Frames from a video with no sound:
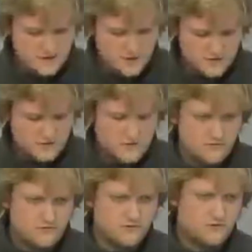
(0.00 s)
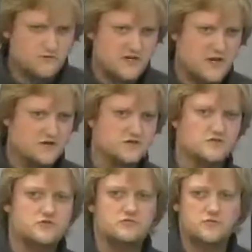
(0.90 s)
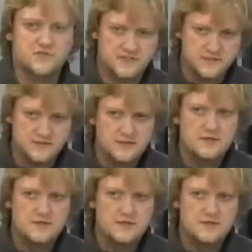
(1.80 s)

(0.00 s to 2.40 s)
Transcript: order for the reaction to proceed.